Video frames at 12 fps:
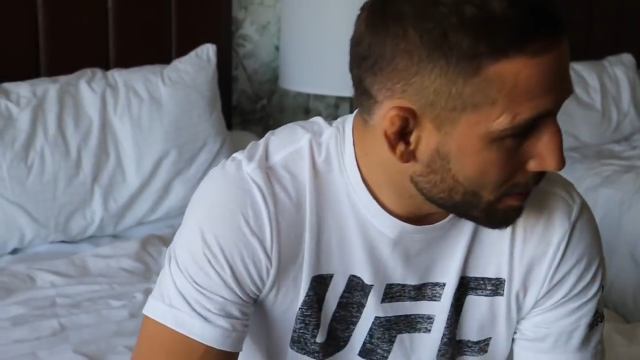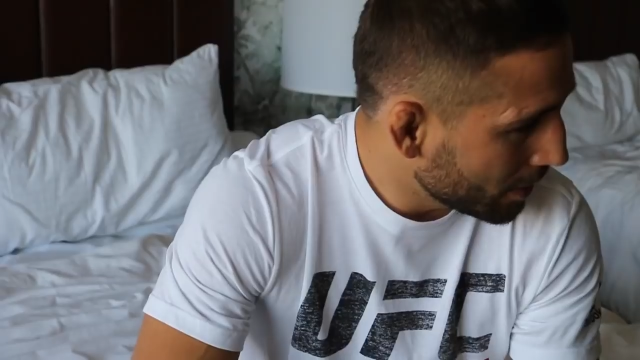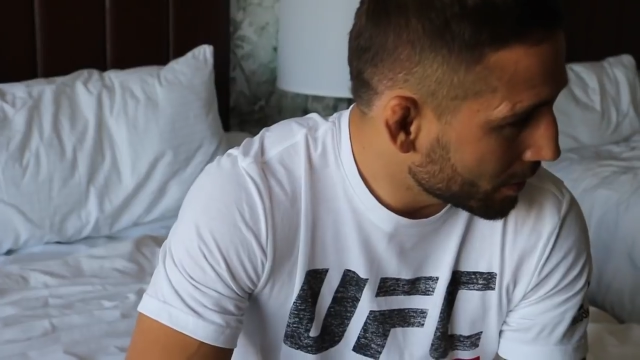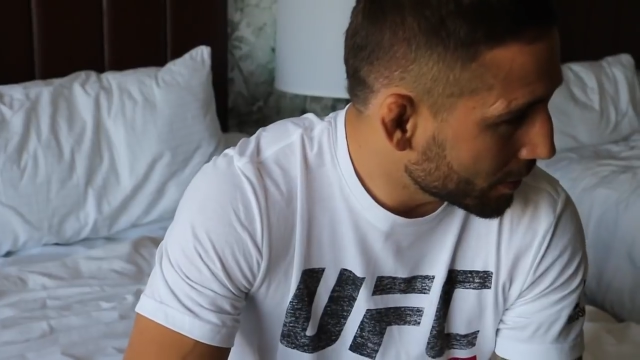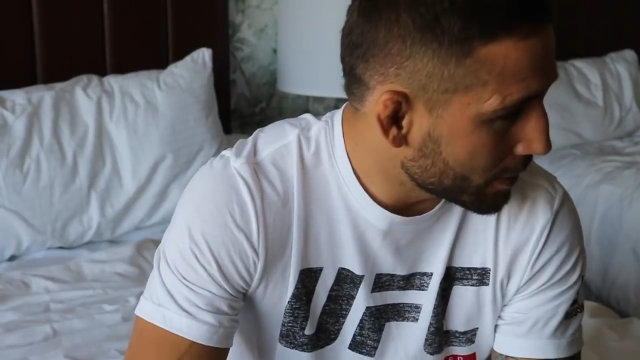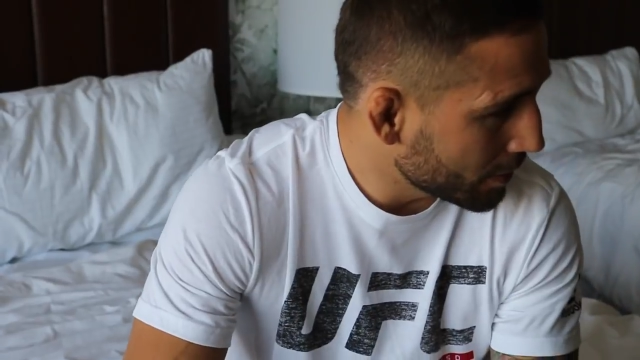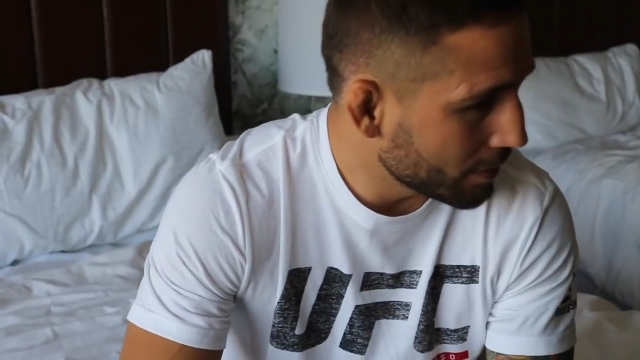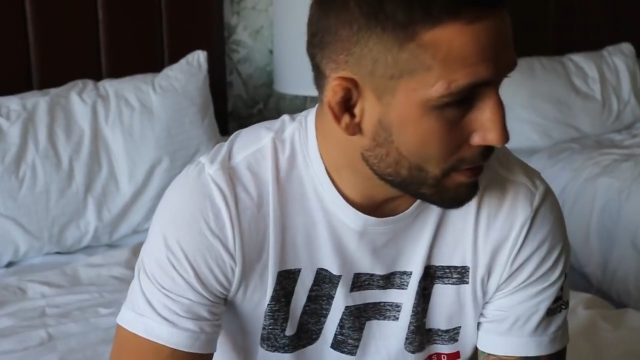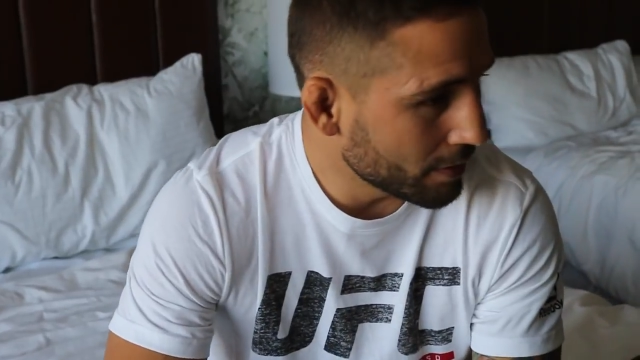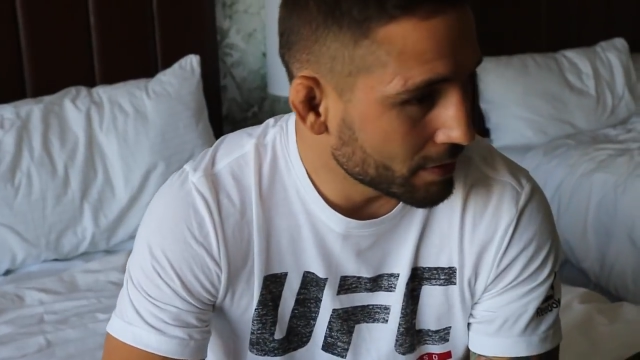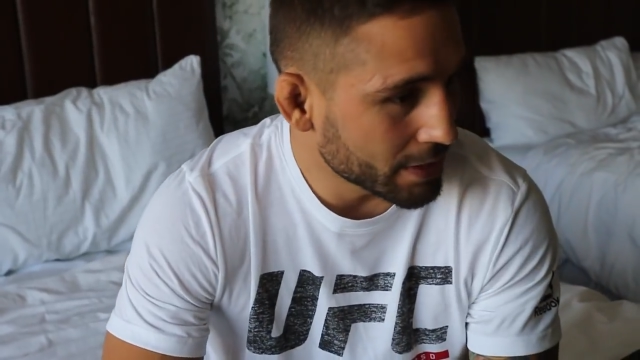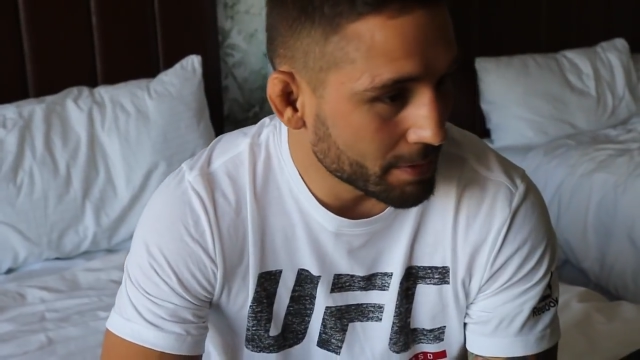longer.
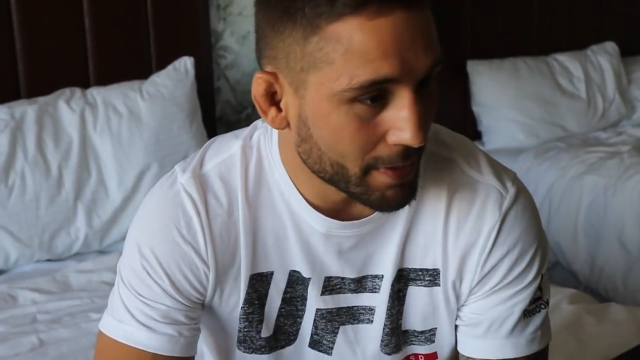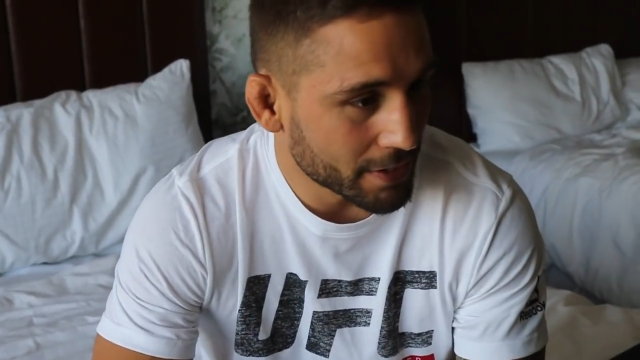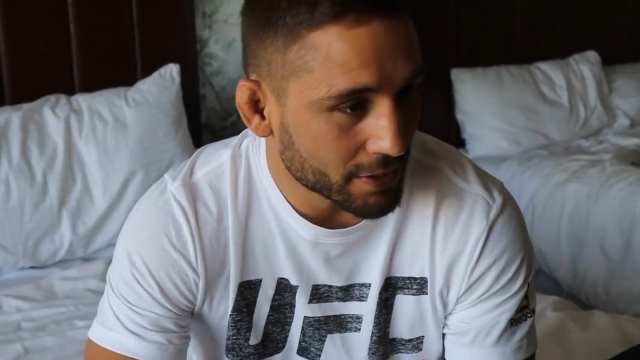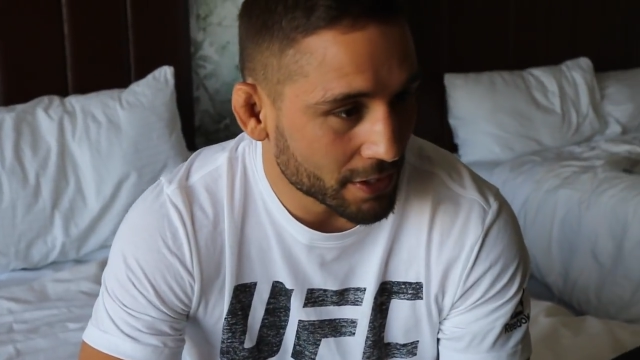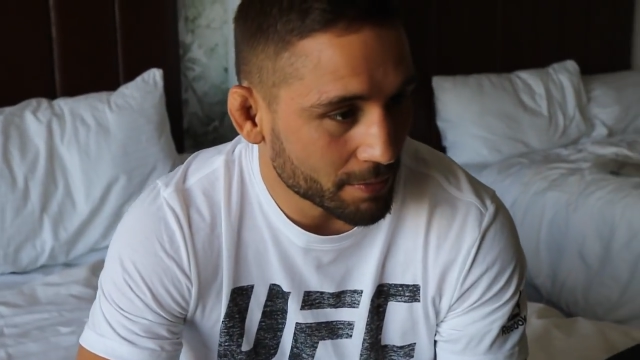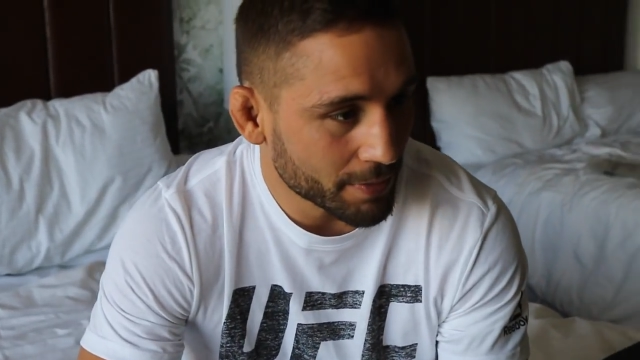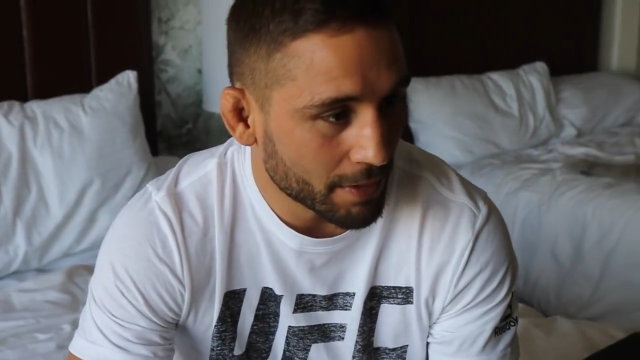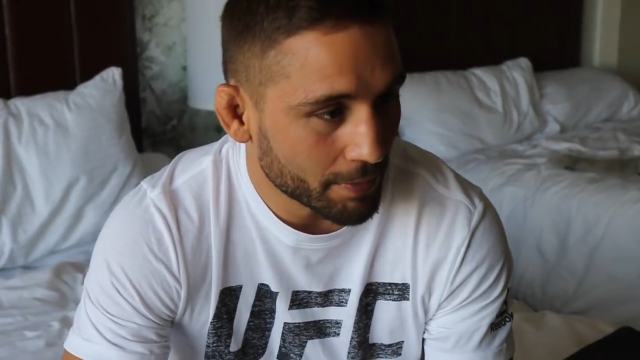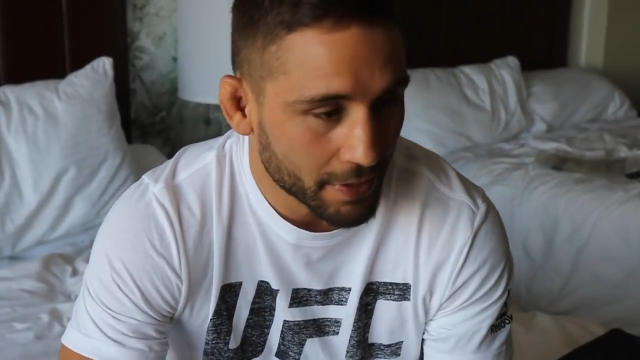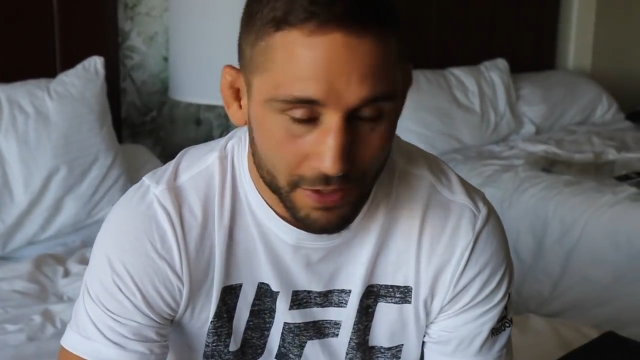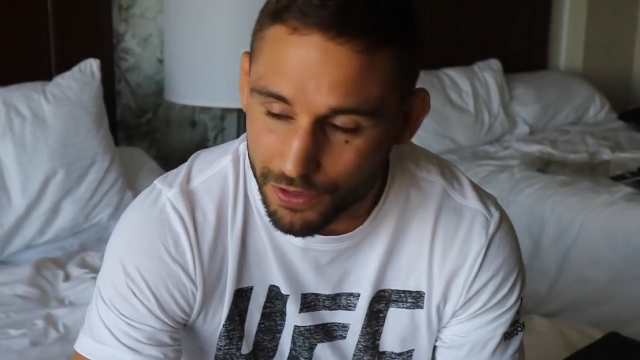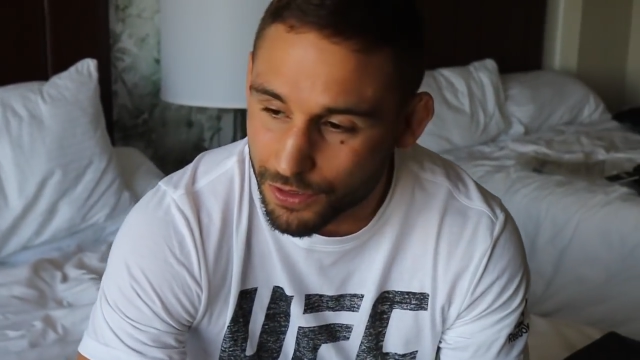Teammates are gonna be up
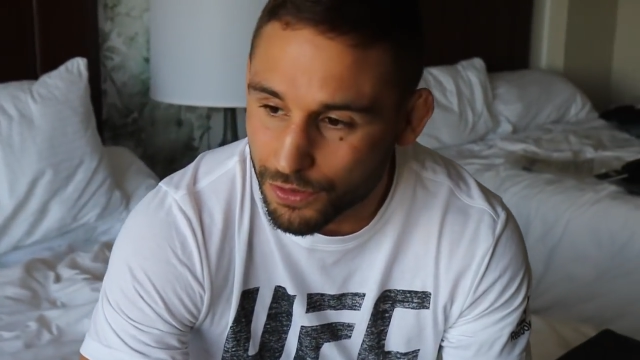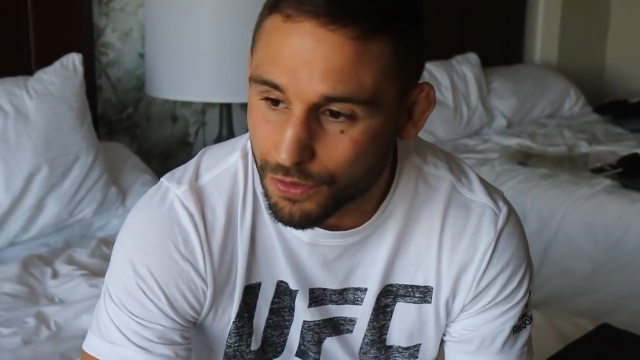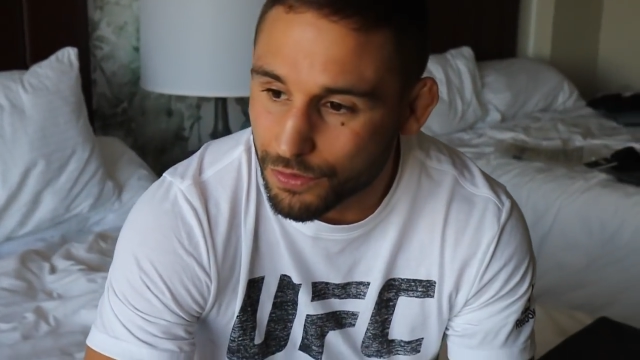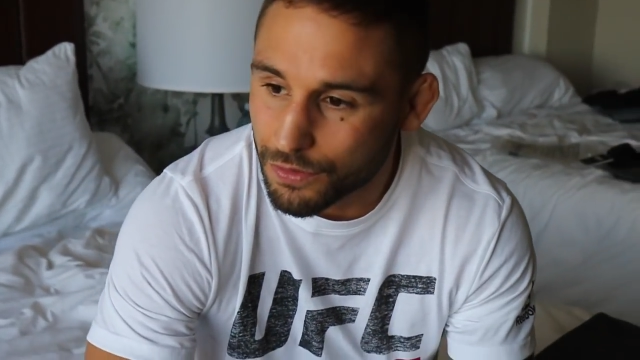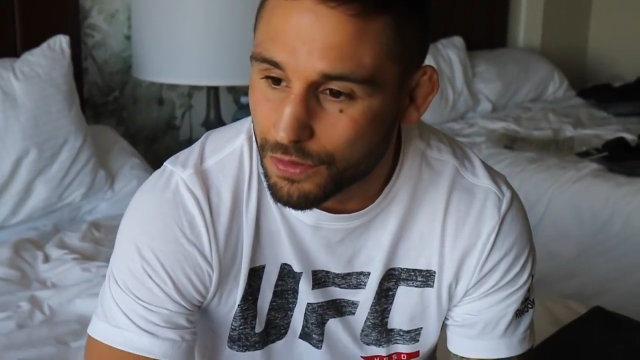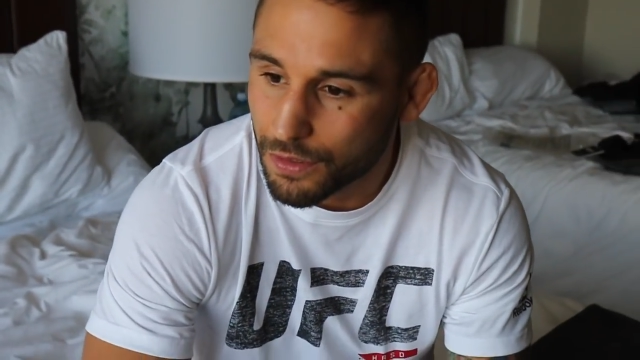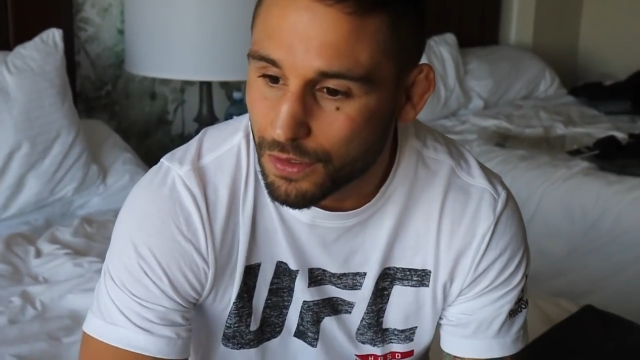here soon.